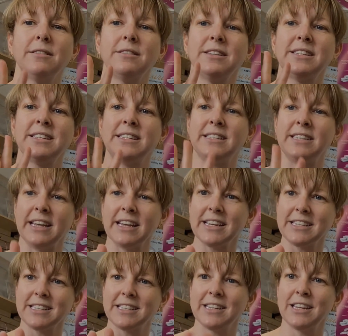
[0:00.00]

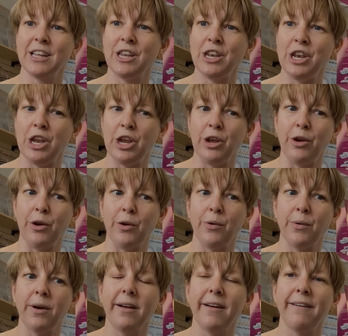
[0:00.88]
six
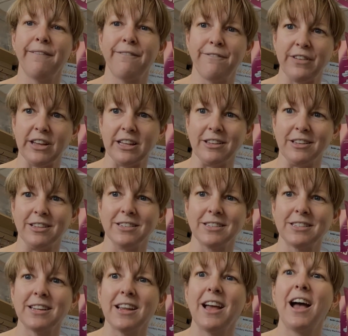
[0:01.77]
new
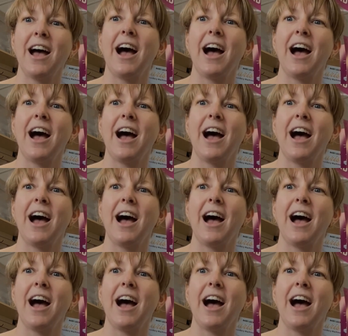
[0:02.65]
fills.